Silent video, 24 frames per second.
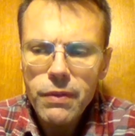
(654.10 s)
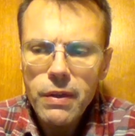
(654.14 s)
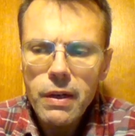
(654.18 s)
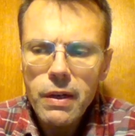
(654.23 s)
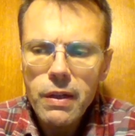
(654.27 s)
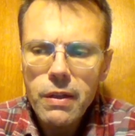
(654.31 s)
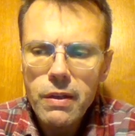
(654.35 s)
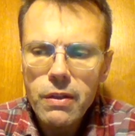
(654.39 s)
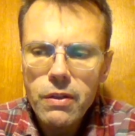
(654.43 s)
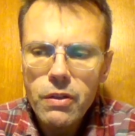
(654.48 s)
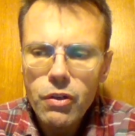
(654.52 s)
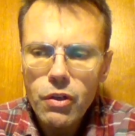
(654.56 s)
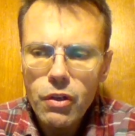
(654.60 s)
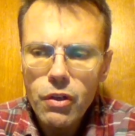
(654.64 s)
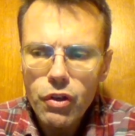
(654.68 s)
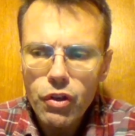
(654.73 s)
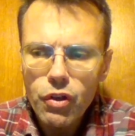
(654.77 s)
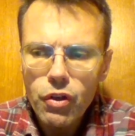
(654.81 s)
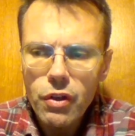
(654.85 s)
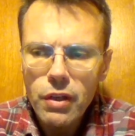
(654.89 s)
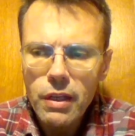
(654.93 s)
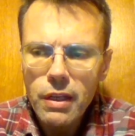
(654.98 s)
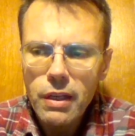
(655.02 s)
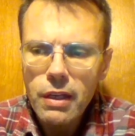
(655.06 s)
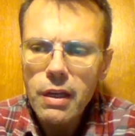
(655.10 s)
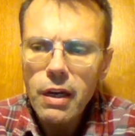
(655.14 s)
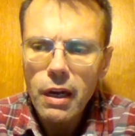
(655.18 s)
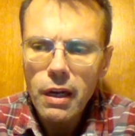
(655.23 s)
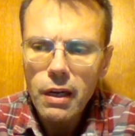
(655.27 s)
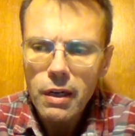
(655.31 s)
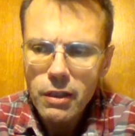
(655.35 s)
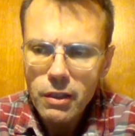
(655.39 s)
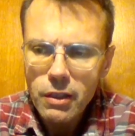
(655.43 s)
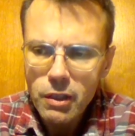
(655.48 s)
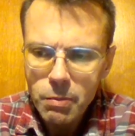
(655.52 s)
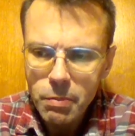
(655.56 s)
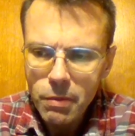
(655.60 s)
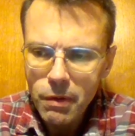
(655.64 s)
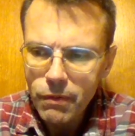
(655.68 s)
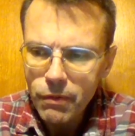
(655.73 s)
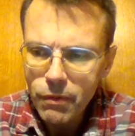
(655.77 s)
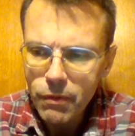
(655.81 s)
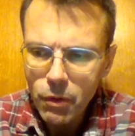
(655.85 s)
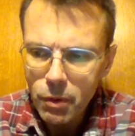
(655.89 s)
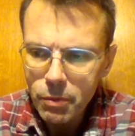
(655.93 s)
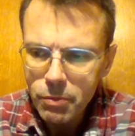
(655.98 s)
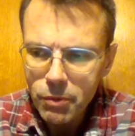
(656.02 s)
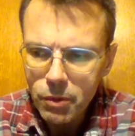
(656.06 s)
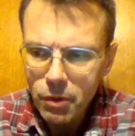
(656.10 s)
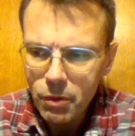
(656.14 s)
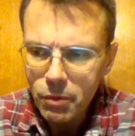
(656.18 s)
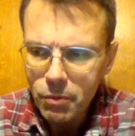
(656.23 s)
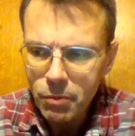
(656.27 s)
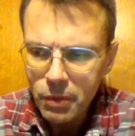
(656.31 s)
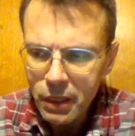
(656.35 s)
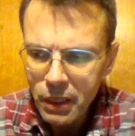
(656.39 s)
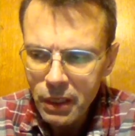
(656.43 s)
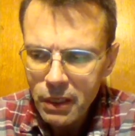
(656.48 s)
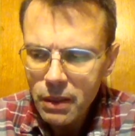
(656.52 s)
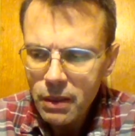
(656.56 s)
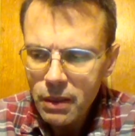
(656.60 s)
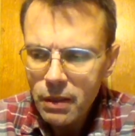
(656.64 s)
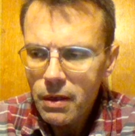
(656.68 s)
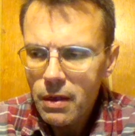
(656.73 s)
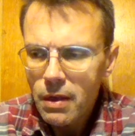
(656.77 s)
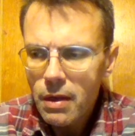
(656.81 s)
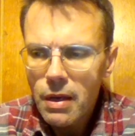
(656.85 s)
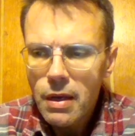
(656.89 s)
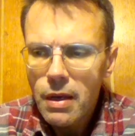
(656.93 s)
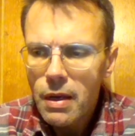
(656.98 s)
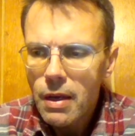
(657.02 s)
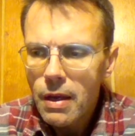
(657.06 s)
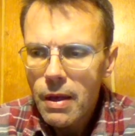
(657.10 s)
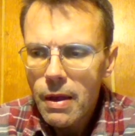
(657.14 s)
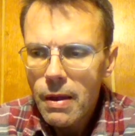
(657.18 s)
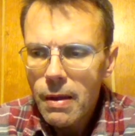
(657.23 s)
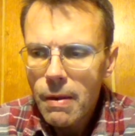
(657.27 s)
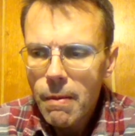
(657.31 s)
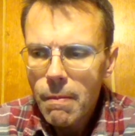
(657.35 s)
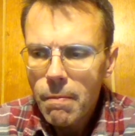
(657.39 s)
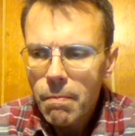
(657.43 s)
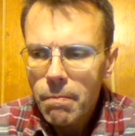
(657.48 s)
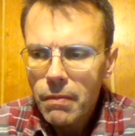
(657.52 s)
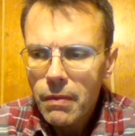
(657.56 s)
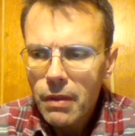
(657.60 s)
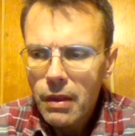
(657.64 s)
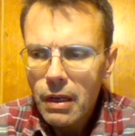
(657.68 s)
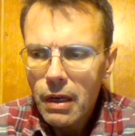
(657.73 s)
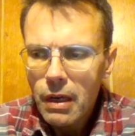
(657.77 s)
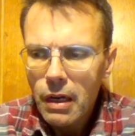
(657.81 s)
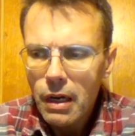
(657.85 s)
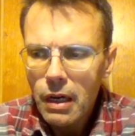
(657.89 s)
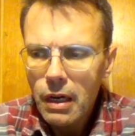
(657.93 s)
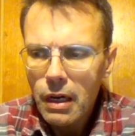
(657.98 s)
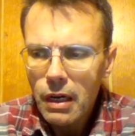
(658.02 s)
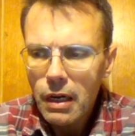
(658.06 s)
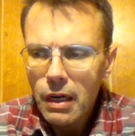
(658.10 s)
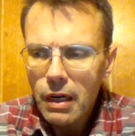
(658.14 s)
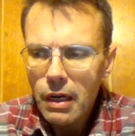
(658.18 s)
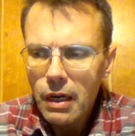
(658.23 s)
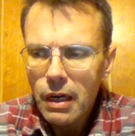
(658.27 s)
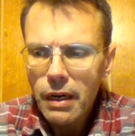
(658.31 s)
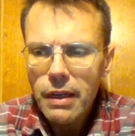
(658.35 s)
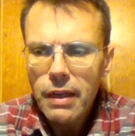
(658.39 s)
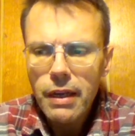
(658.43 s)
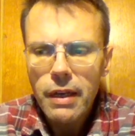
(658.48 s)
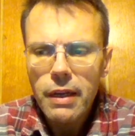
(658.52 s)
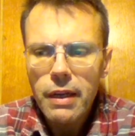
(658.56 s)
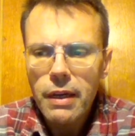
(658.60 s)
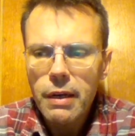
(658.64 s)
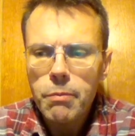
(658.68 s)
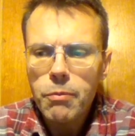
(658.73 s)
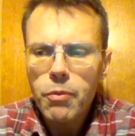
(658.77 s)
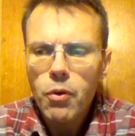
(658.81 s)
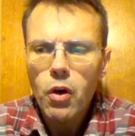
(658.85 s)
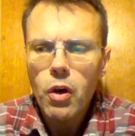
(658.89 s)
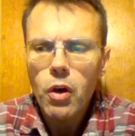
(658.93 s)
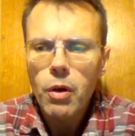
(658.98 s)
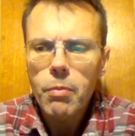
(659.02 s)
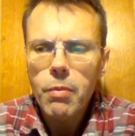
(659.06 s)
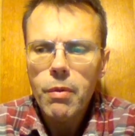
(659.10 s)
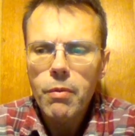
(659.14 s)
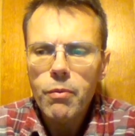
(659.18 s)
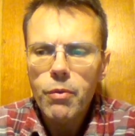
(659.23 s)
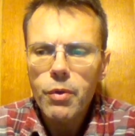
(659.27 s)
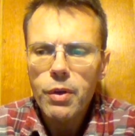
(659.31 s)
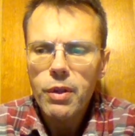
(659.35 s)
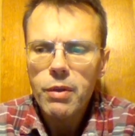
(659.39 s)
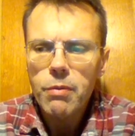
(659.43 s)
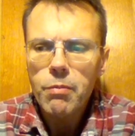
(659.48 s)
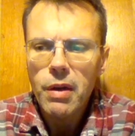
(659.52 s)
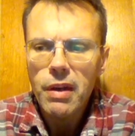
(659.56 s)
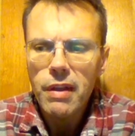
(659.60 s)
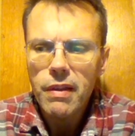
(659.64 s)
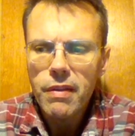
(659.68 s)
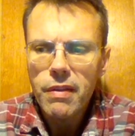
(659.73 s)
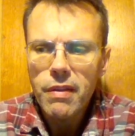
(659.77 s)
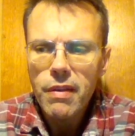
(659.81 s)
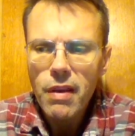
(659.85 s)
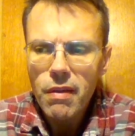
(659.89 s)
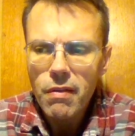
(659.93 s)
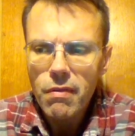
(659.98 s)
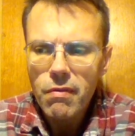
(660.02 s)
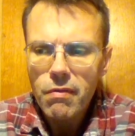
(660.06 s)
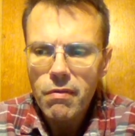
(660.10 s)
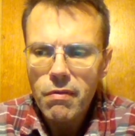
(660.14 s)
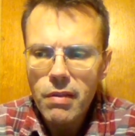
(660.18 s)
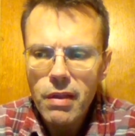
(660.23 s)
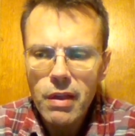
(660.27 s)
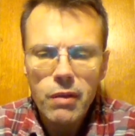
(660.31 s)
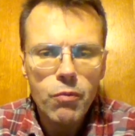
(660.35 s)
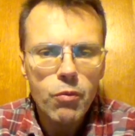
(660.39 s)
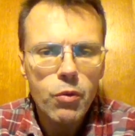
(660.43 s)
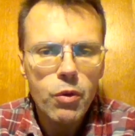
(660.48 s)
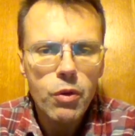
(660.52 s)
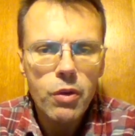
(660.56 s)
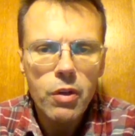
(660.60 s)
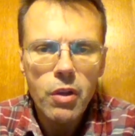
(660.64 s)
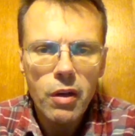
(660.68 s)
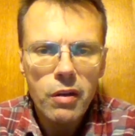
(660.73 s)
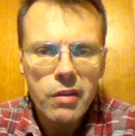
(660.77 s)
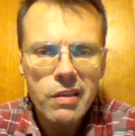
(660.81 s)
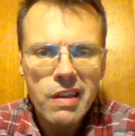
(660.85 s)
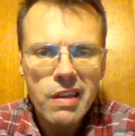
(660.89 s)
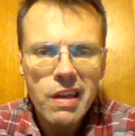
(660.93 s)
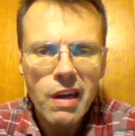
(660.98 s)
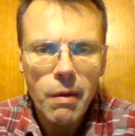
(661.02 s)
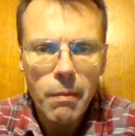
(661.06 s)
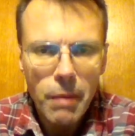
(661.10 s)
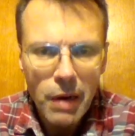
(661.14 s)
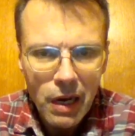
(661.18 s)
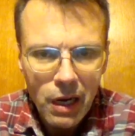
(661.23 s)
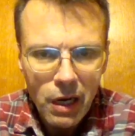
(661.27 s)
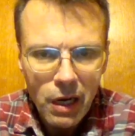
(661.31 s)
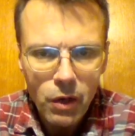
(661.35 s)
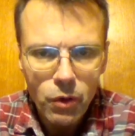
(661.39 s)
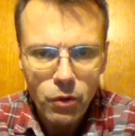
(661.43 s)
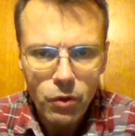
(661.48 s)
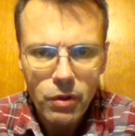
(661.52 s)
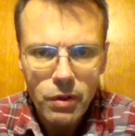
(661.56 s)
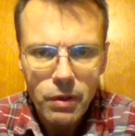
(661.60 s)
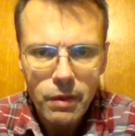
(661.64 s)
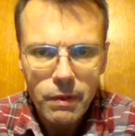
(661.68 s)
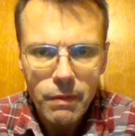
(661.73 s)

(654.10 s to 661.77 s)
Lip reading: the surgery Galas performed on me, I had a problem with my teeth that would not come out.